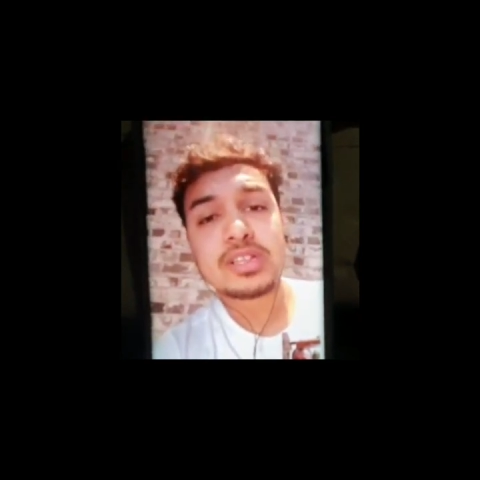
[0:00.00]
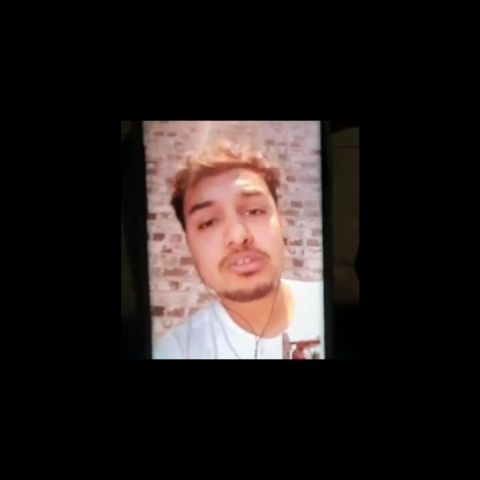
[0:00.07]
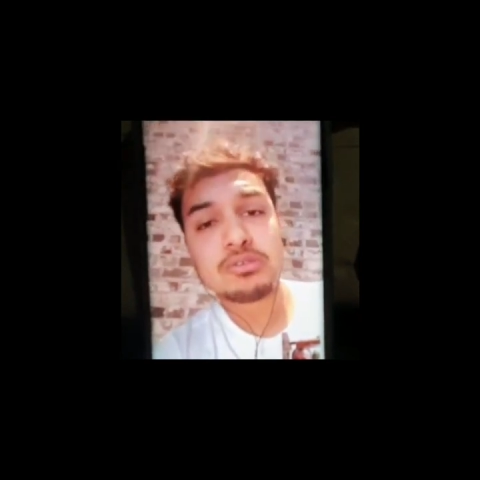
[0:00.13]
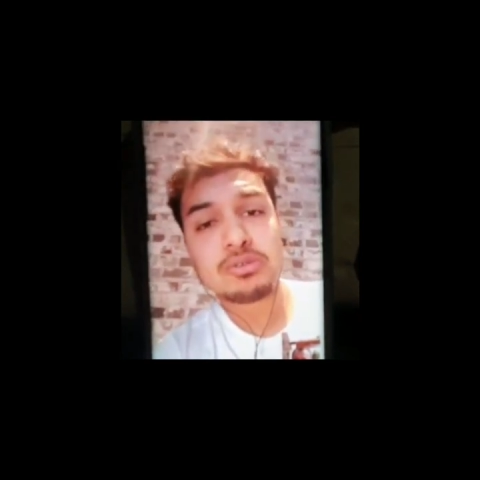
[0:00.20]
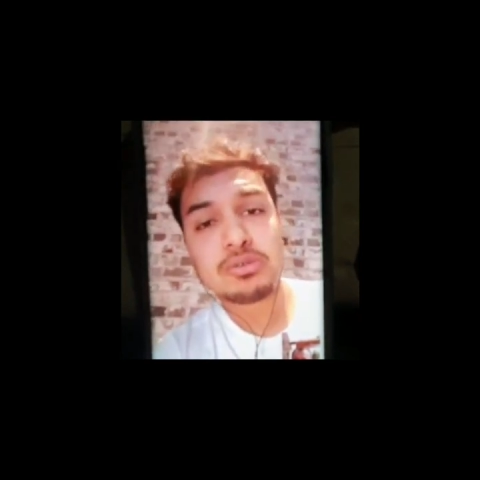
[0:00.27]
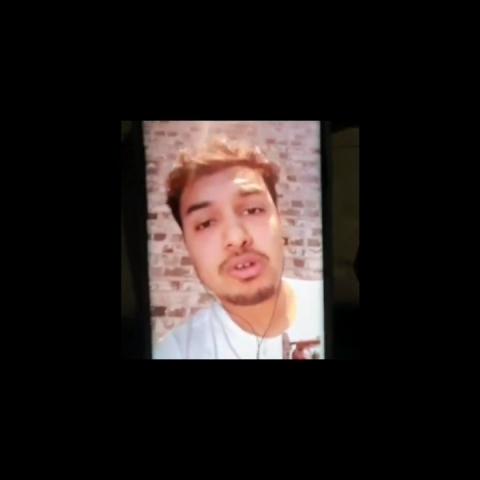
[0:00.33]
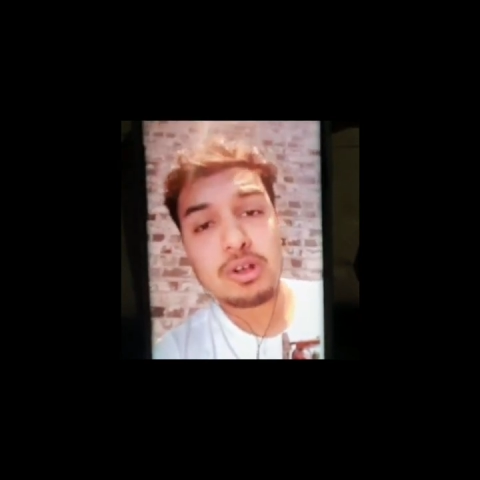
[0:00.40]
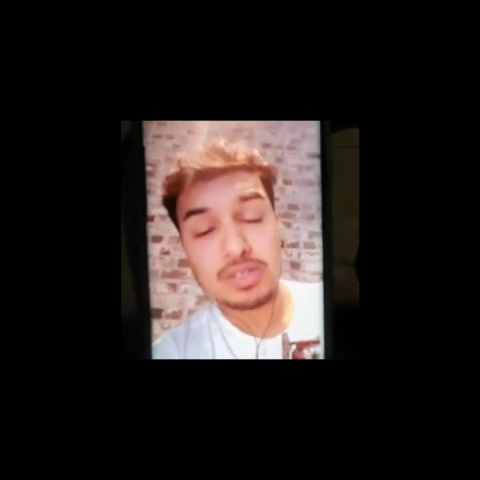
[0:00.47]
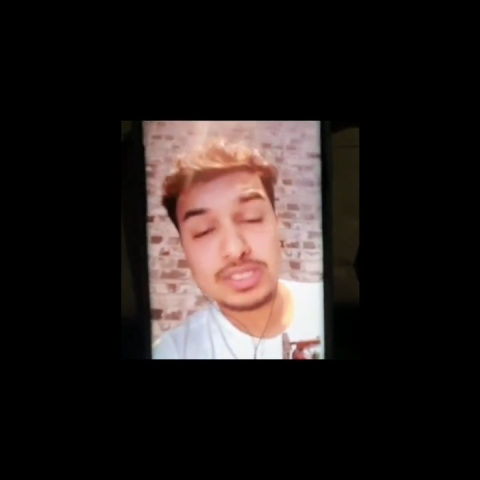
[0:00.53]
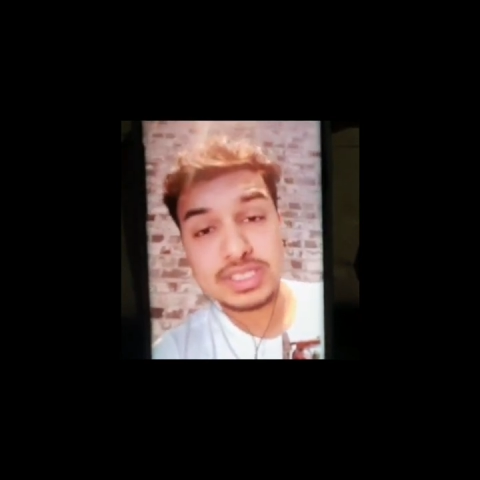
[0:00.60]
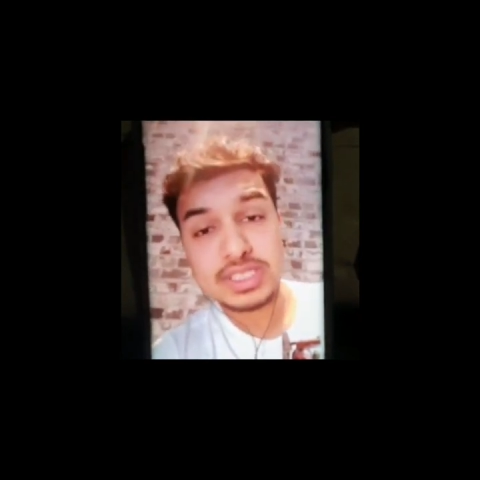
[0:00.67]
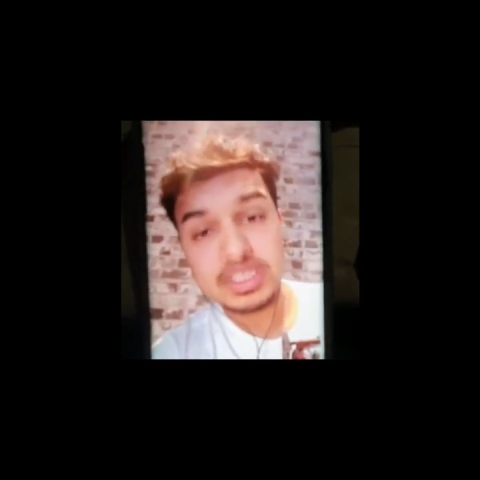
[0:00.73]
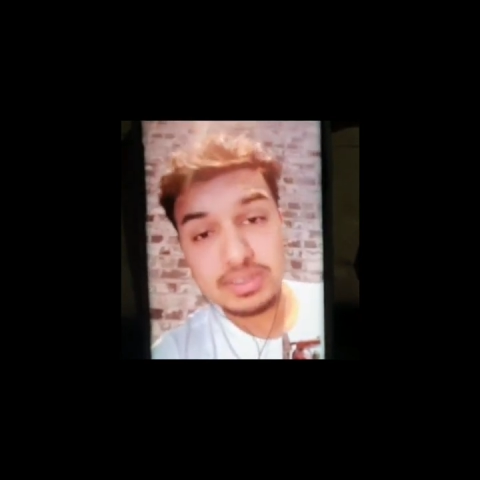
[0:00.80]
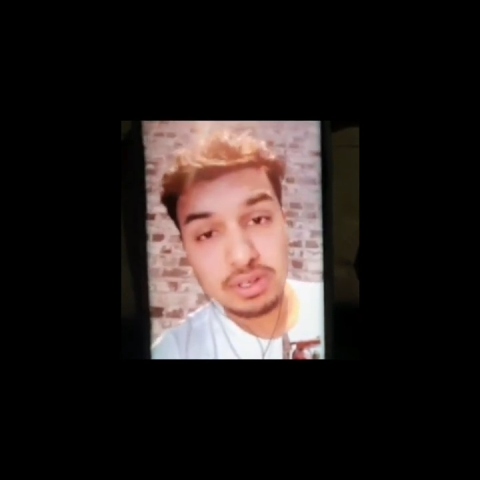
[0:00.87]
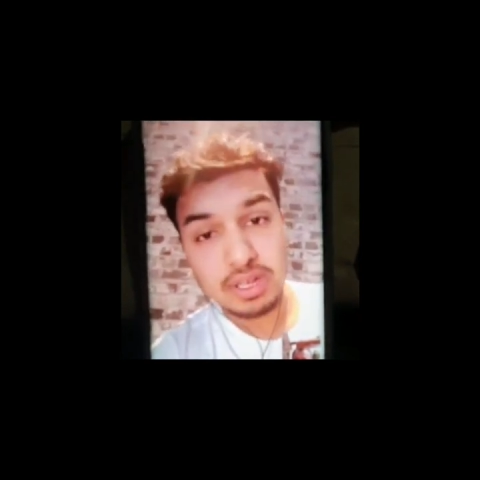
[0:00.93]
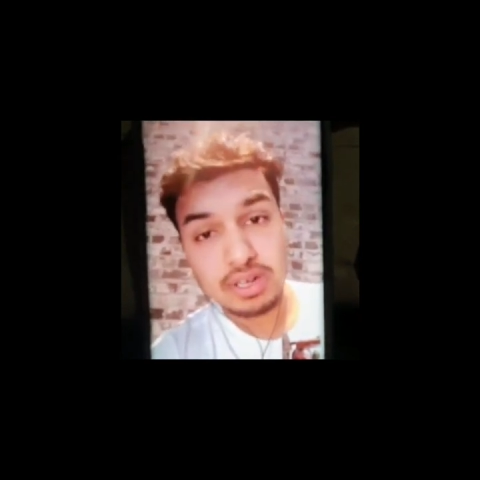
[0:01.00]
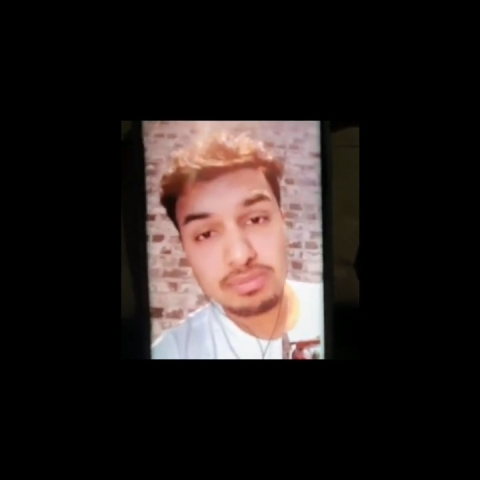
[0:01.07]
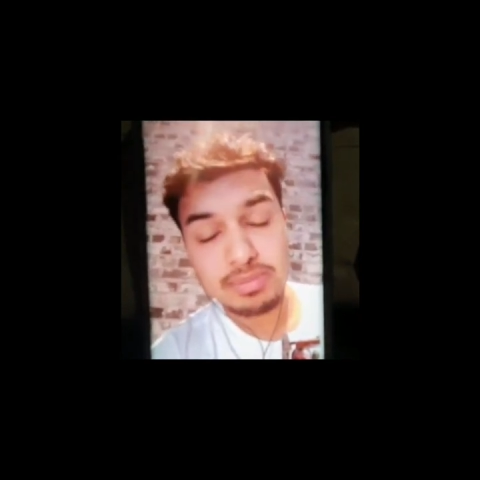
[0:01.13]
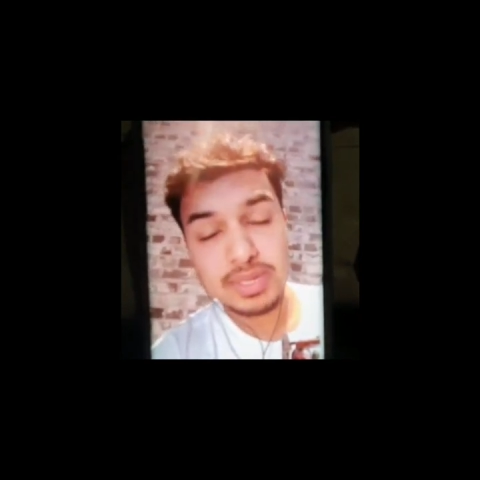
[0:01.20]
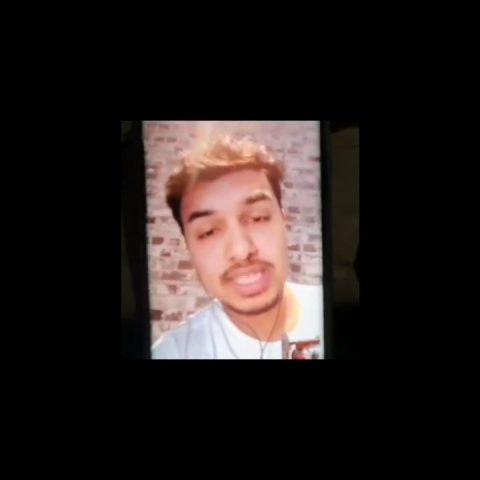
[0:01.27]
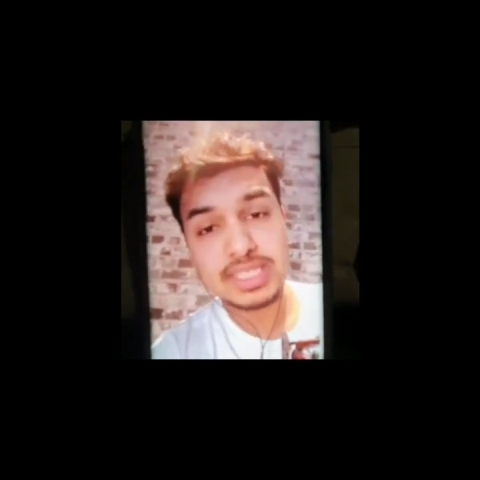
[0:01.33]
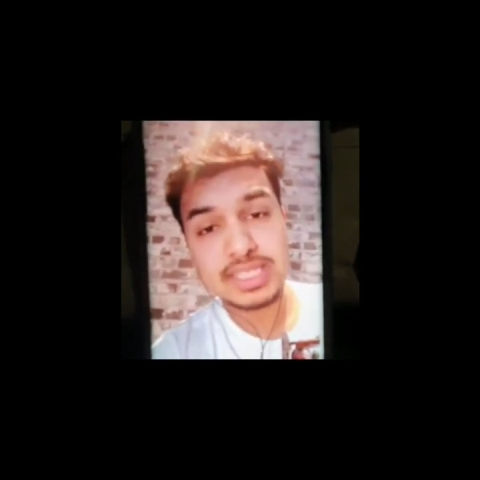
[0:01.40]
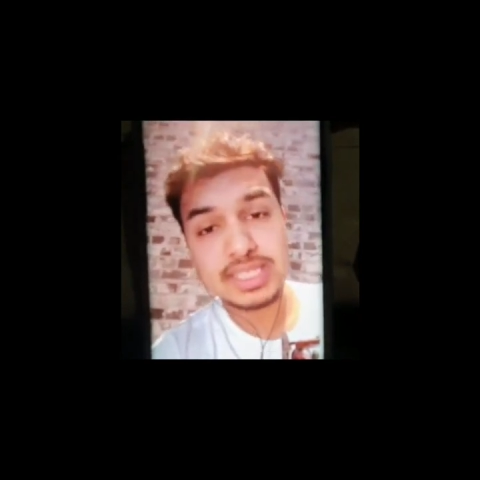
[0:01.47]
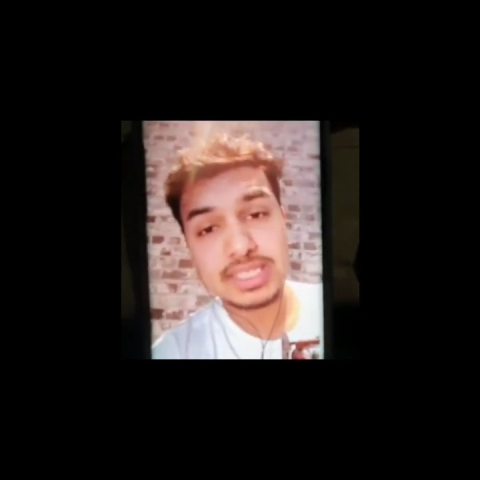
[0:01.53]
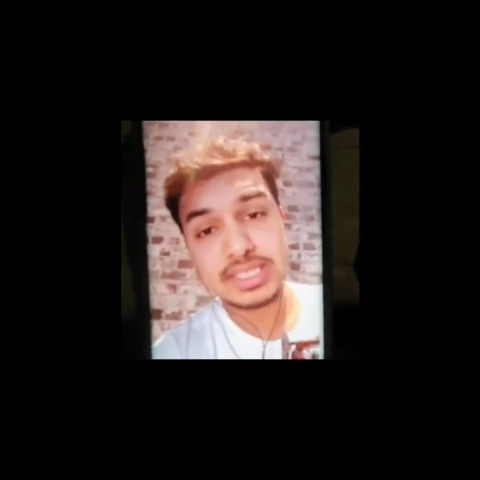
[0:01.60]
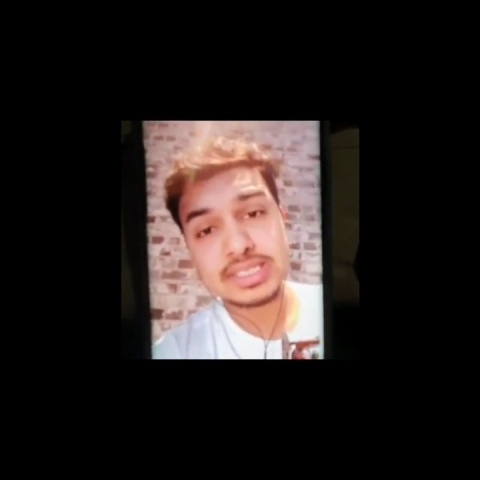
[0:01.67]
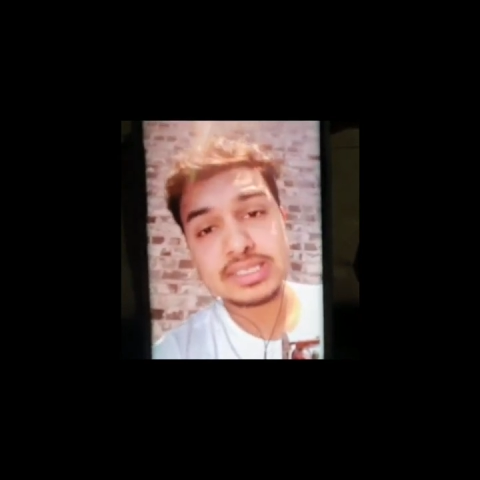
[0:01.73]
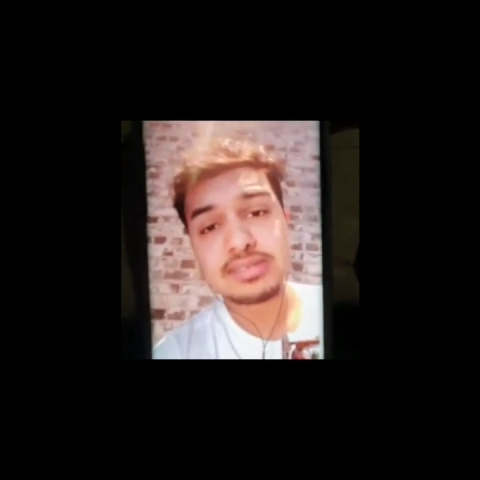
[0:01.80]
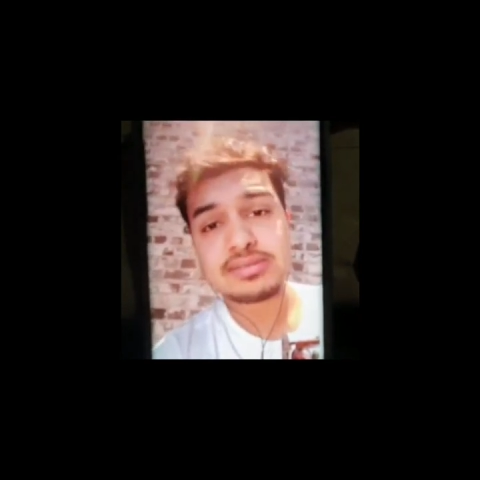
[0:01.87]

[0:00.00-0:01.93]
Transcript: to conserve a lot of paint,